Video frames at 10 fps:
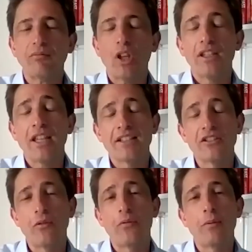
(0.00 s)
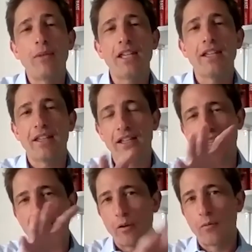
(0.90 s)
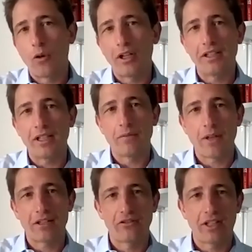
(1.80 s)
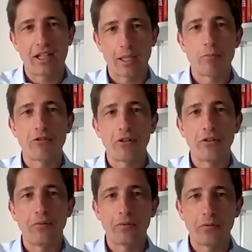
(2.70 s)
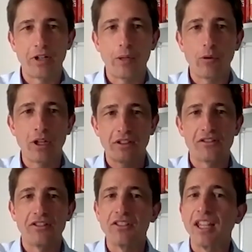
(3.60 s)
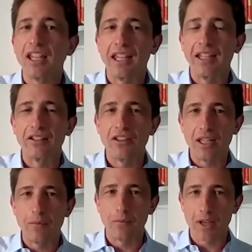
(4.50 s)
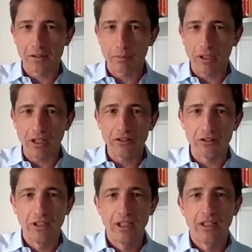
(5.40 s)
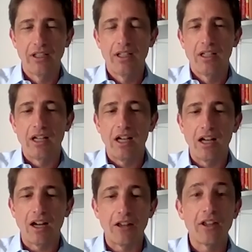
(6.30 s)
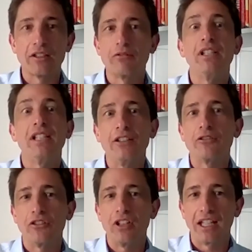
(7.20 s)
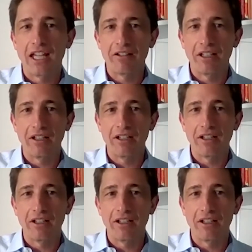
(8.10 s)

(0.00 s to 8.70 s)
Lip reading: Yeah, so for me, in that avoid, invest and improve framework, this is digging into the invest part. I think it's a really interesting area.